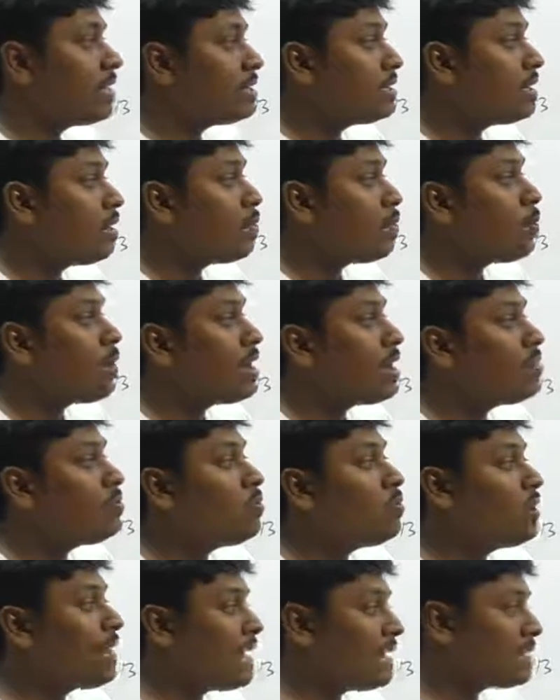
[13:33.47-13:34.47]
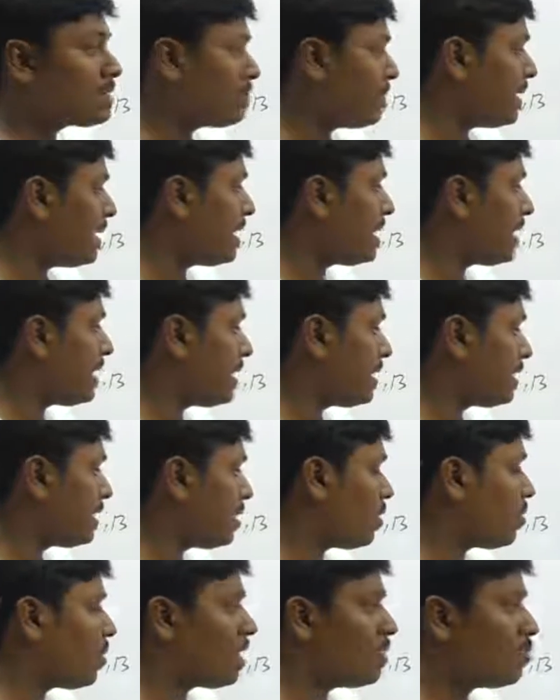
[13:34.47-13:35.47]
The one who likes pink
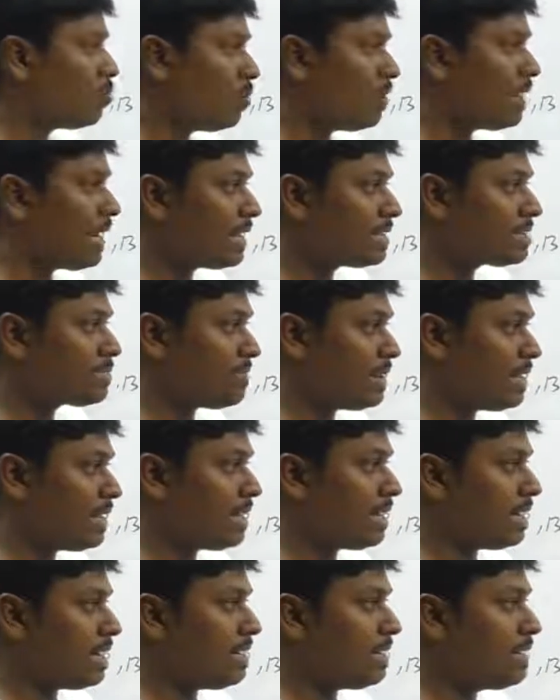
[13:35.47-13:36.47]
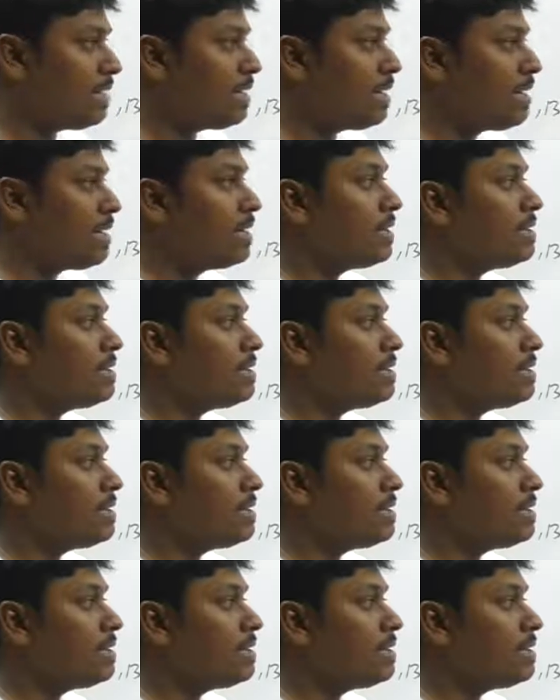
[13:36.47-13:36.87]
color,